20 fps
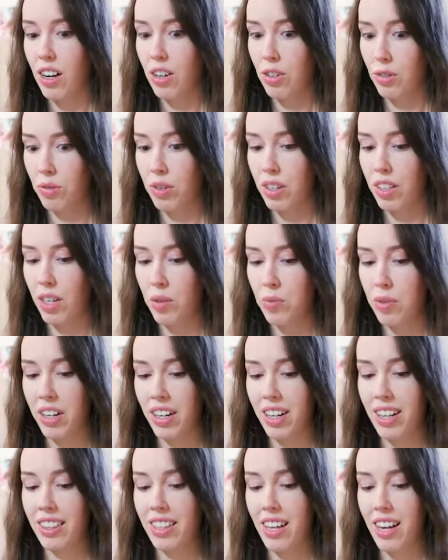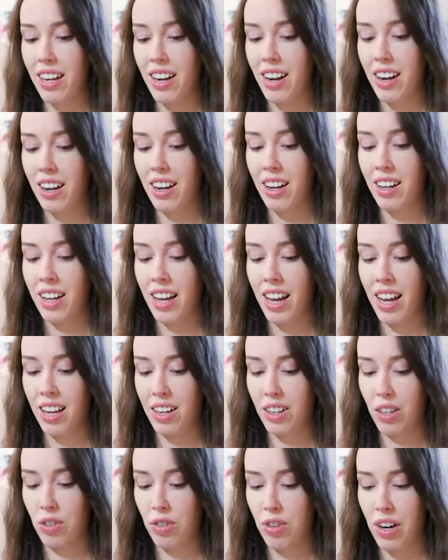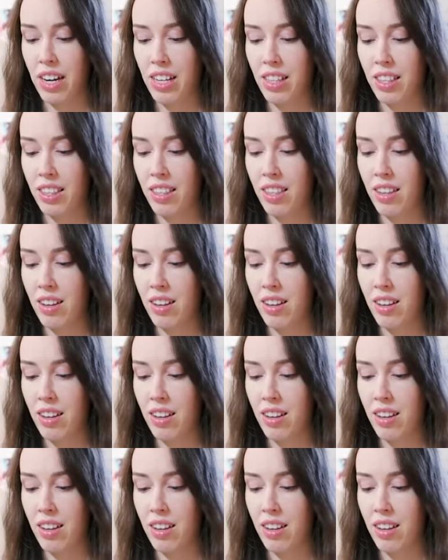Really want to get that card and grade